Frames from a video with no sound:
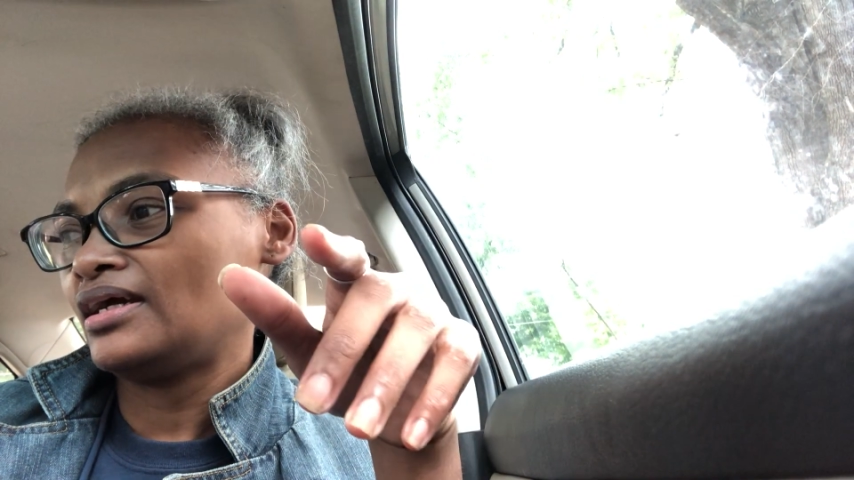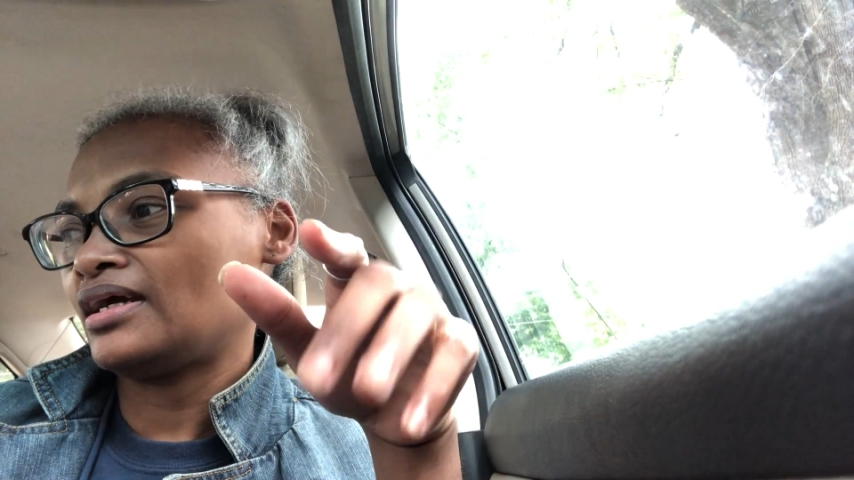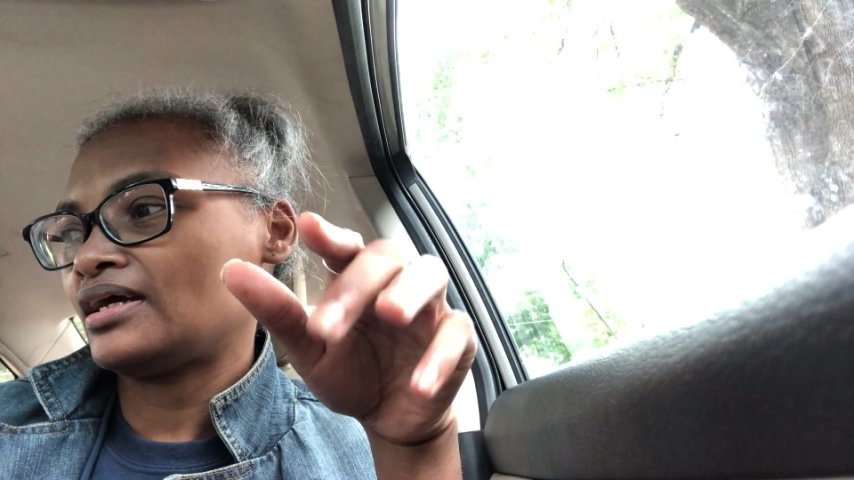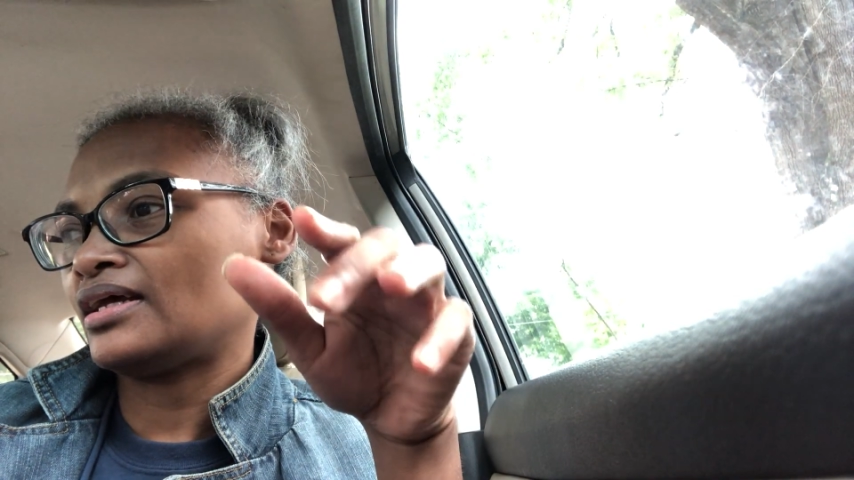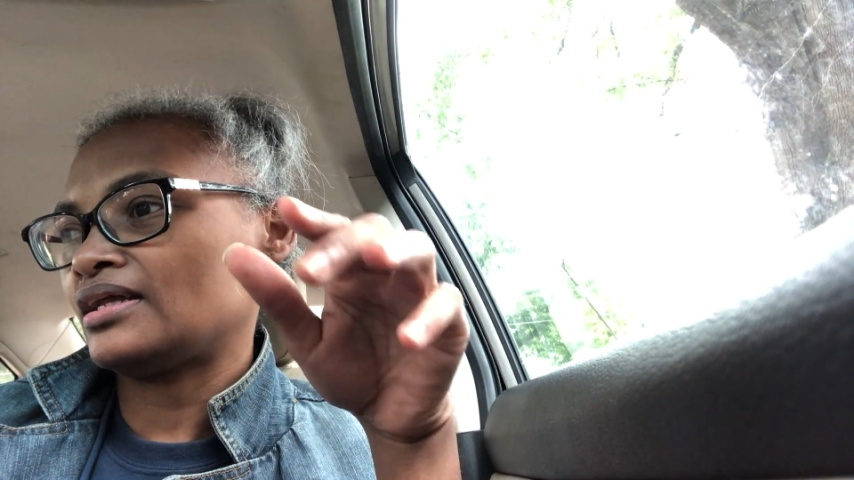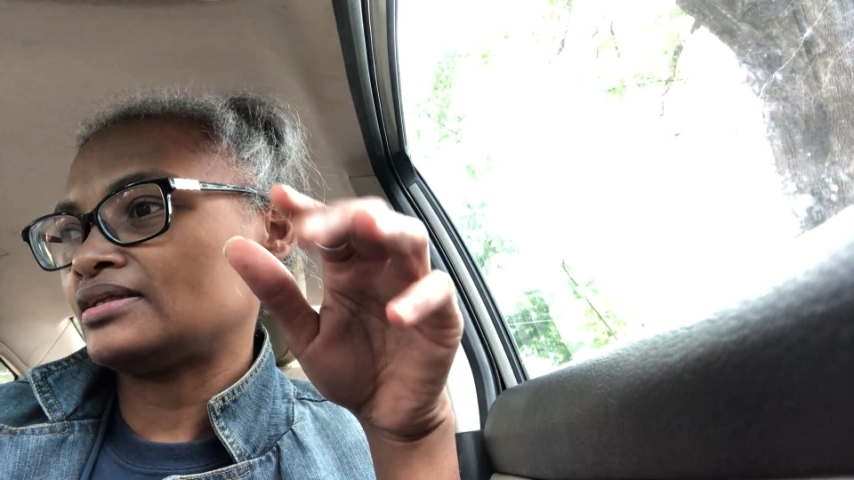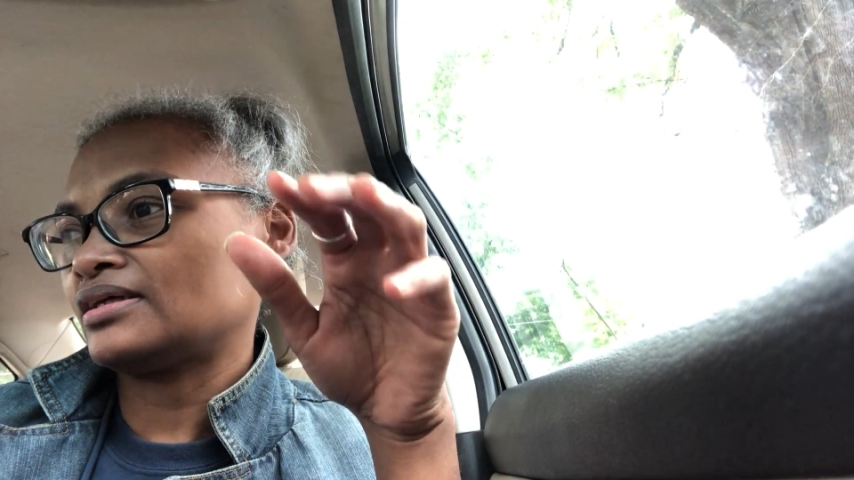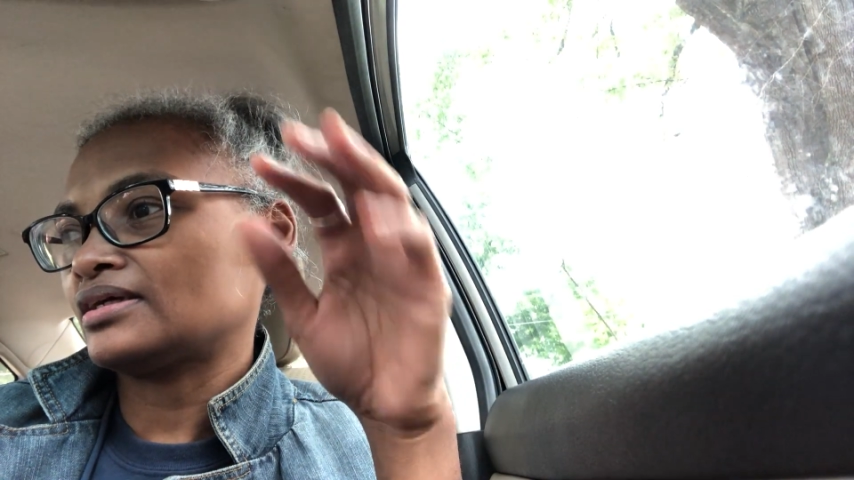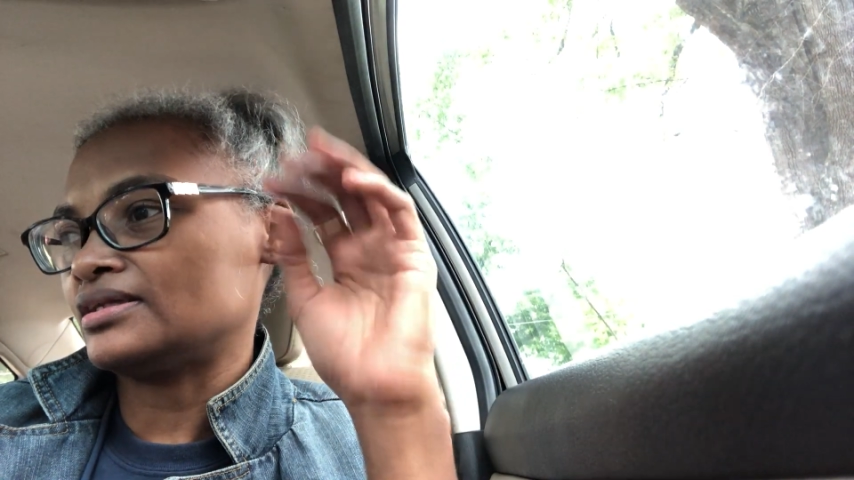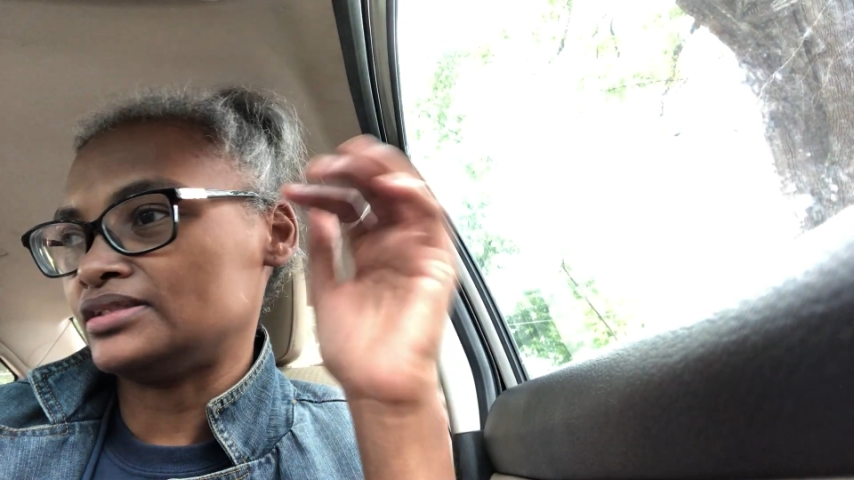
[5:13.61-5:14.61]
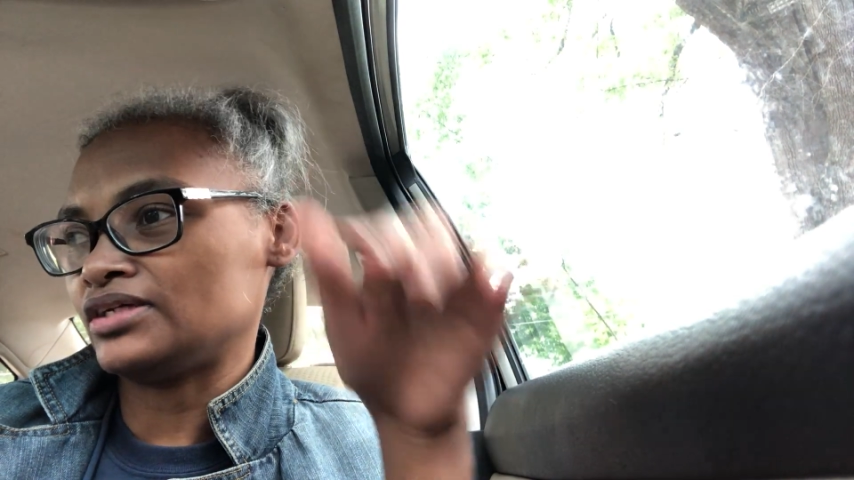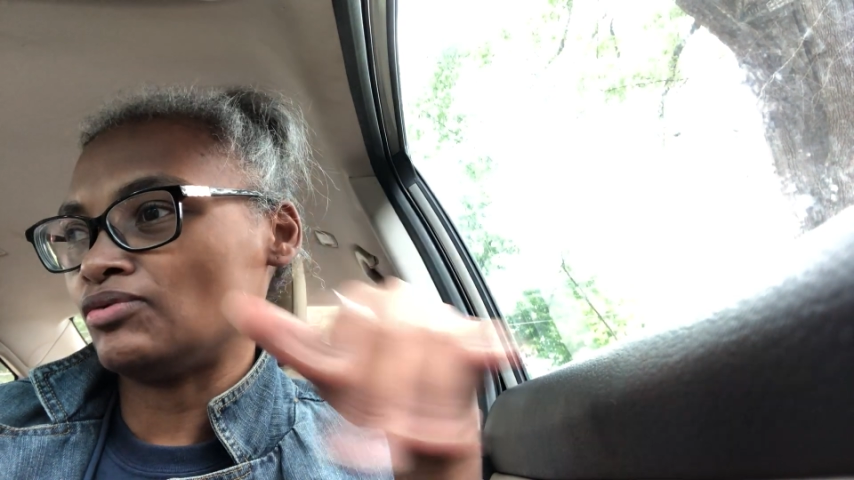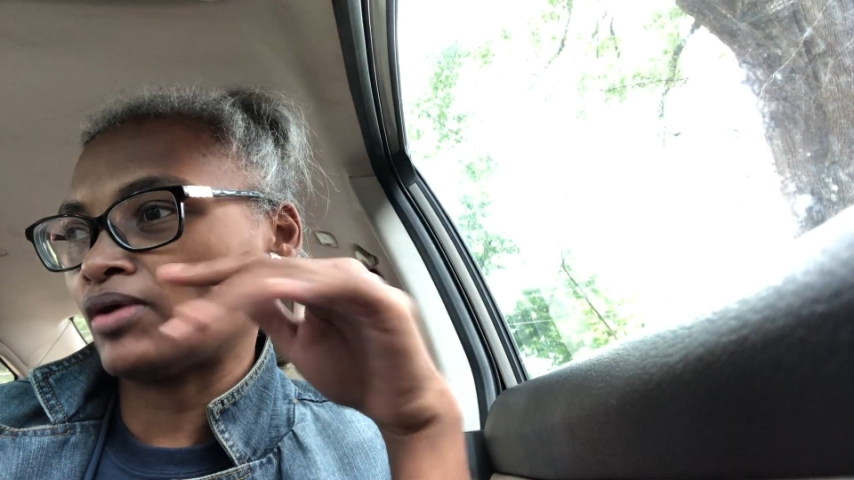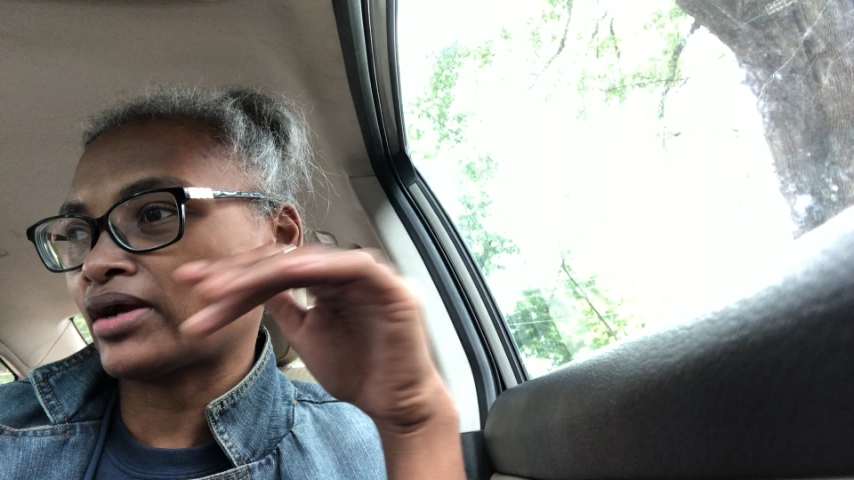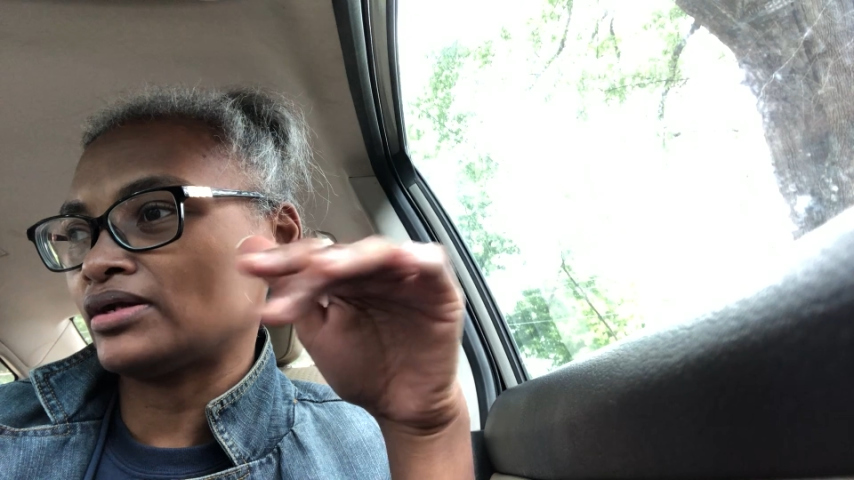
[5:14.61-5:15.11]
and
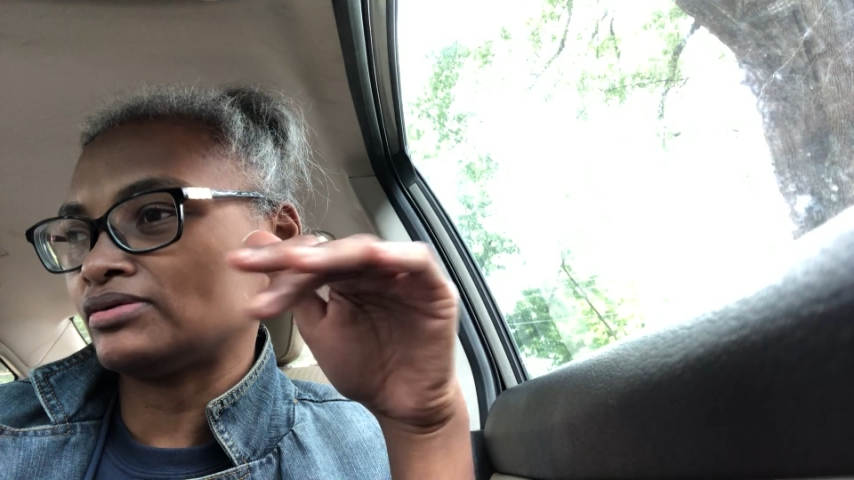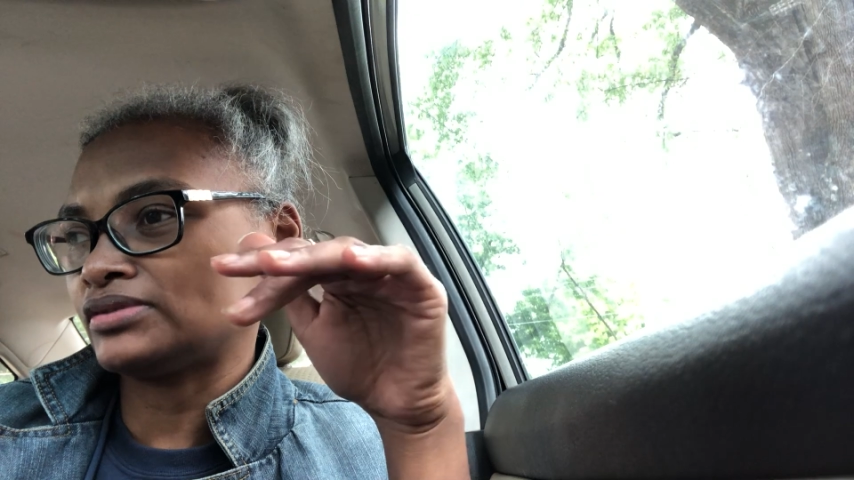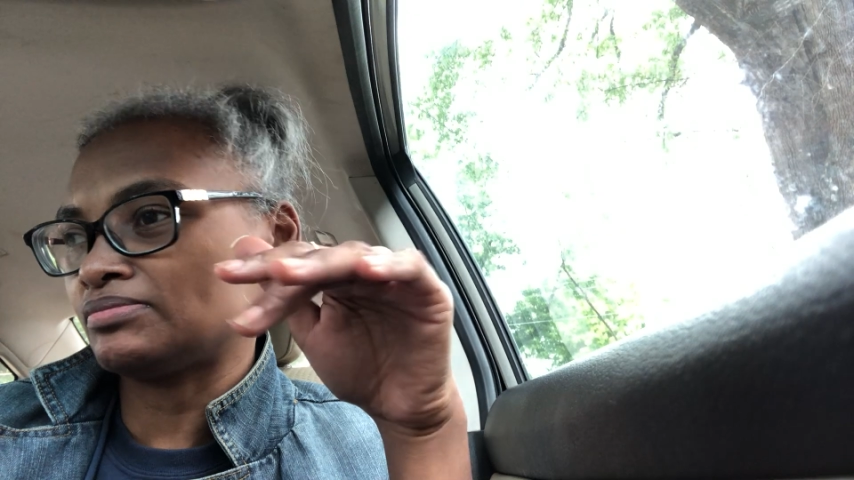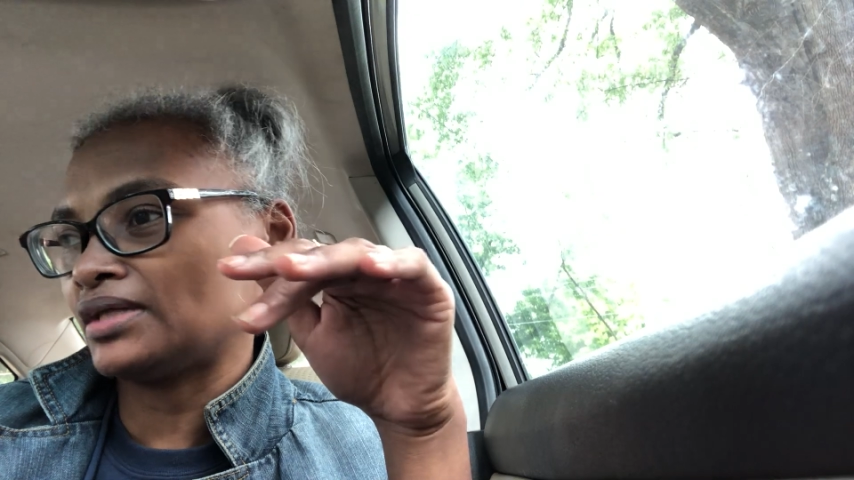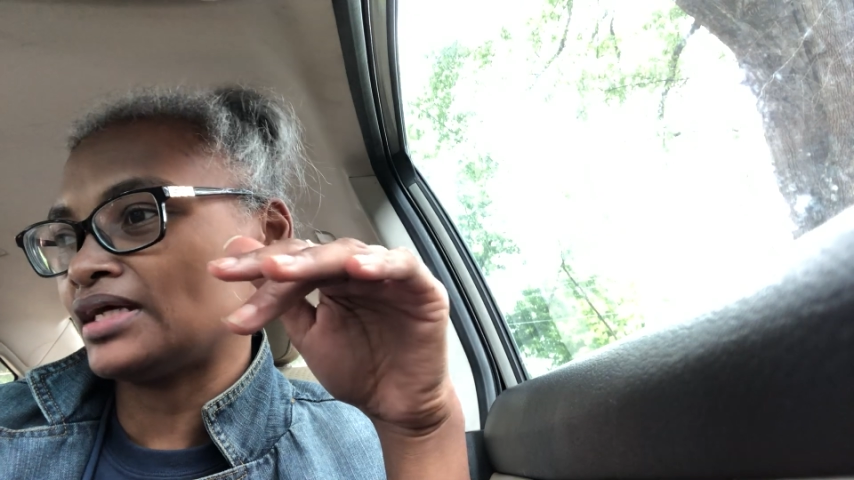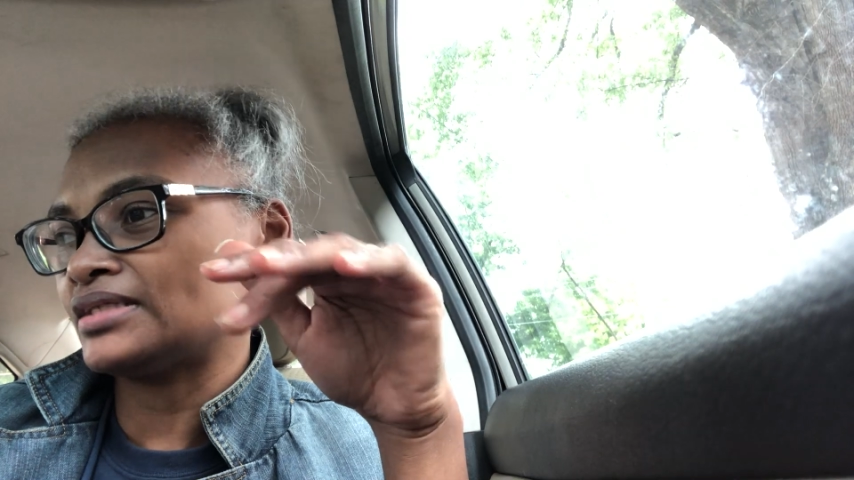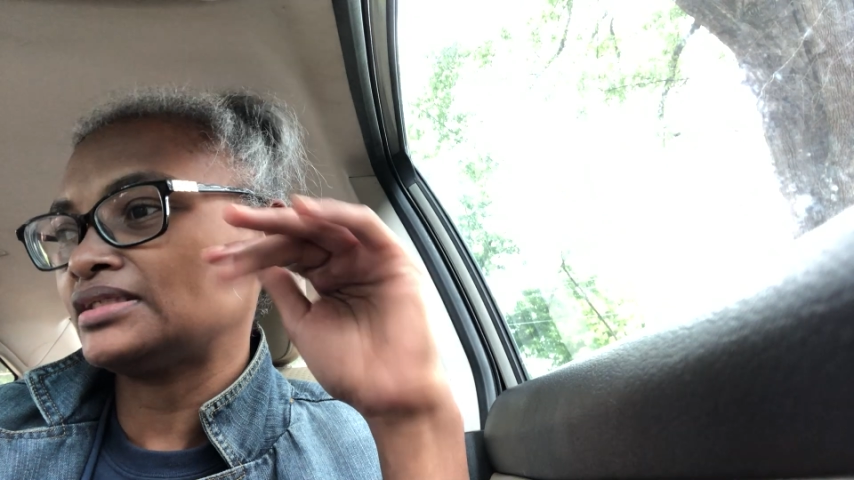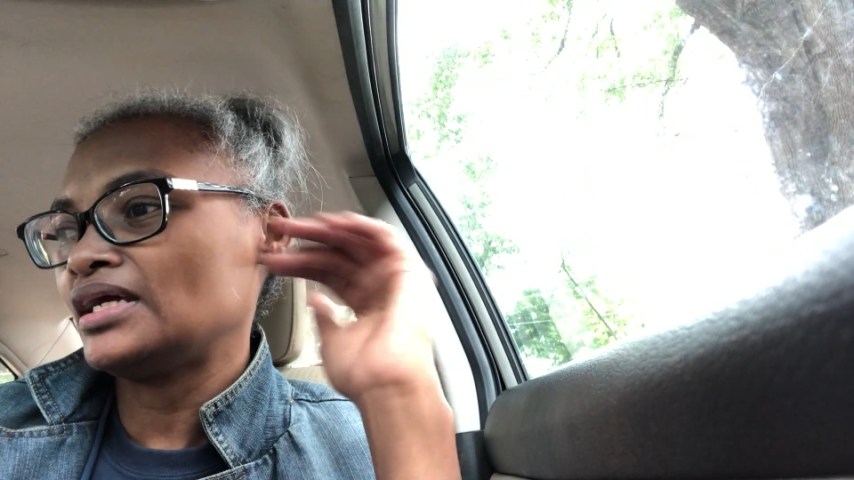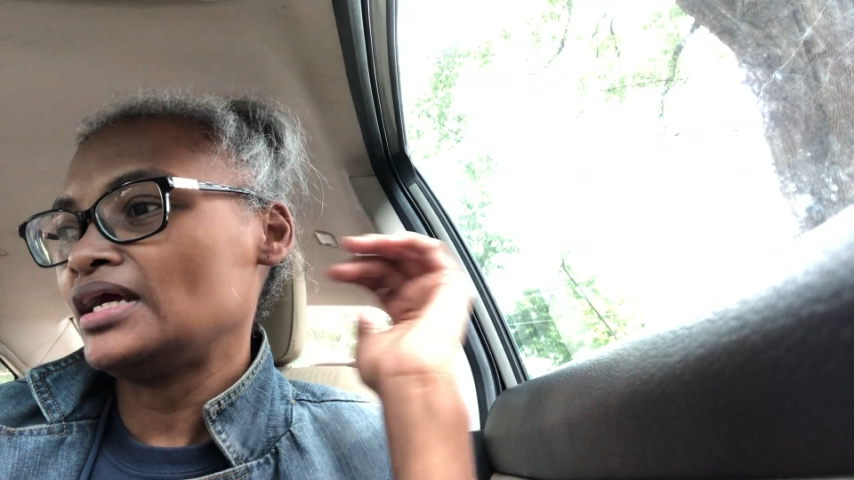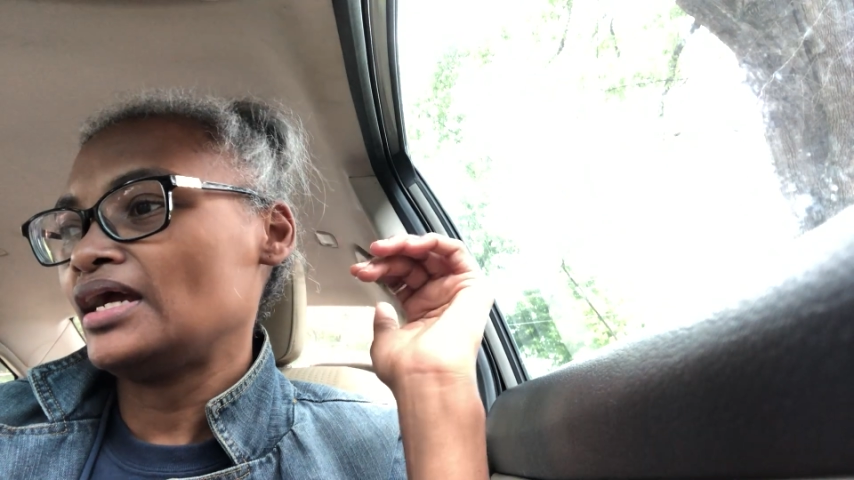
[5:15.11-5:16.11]
continue working on some things